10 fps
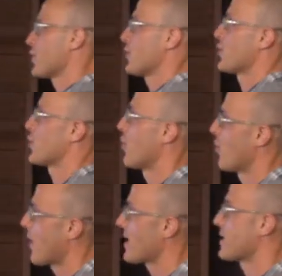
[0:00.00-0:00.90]
So
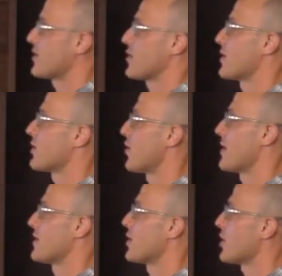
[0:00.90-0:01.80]
rest is just a
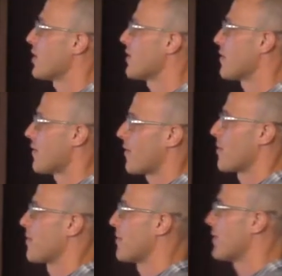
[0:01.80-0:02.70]
transition from